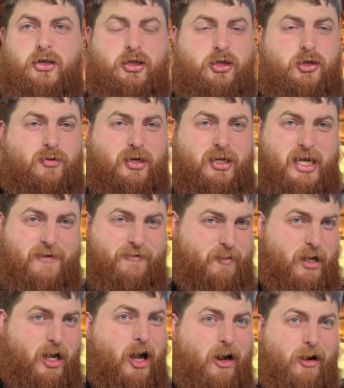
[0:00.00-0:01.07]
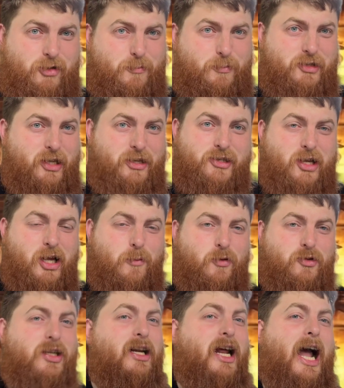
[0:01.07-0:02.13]
you can never be 100% certain what's
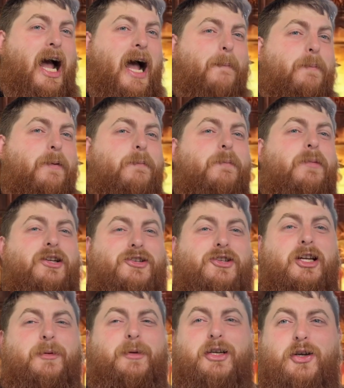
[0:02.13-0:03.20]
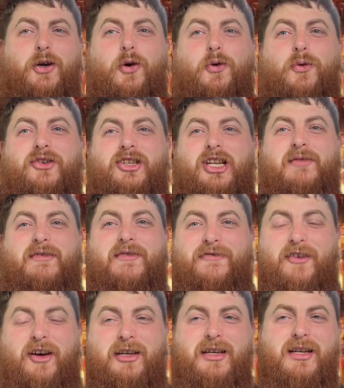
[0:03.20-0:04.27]
going to happen, but it's going to be cool, it's going to be
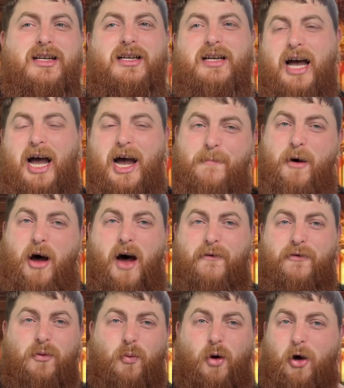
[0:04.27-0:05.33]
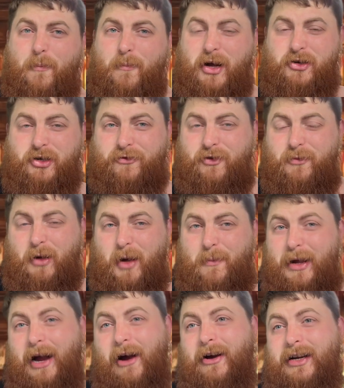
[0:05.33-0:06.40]
fun. Path of the Wild Magic for
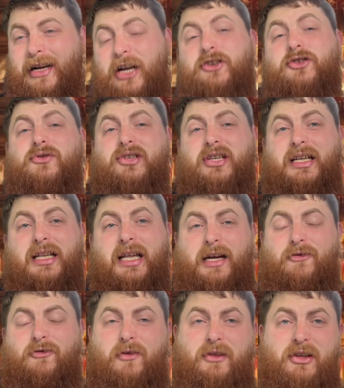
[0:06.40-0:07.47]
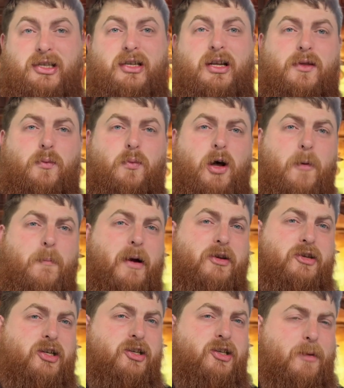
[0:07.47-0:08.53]
barbarian, and as you'll see later on, there's another wild
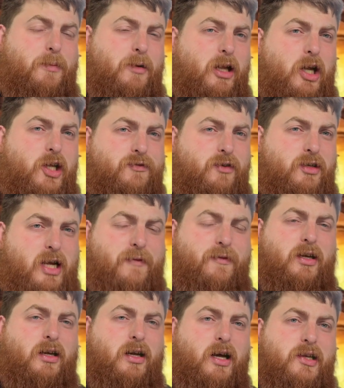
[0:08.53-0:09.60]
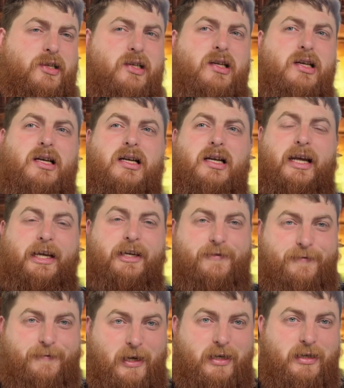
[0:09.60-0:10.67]
magic subclass for another class, is
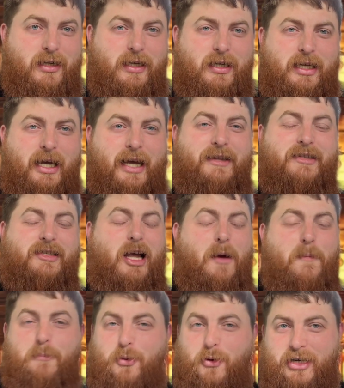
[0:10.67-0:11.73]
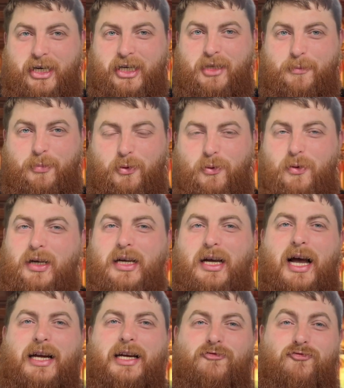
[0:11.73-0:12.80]
fun. It's unpredictable,
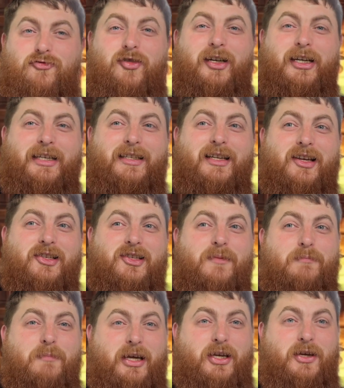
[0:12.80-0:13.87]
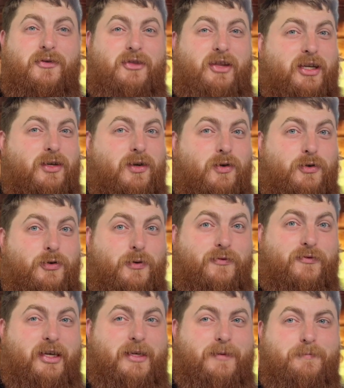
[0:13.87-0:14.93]
and it really does make you think on your feet.